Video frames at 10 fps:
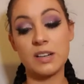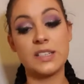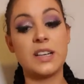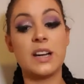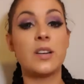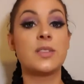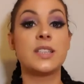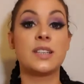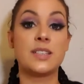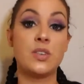because
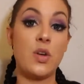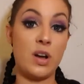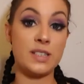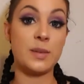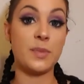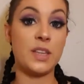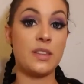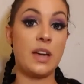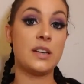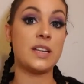diagnosing is not something
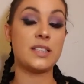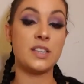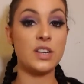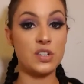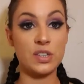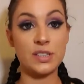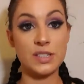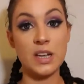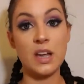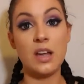that
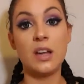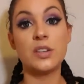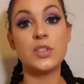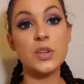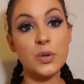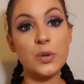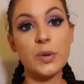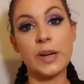estheticians do.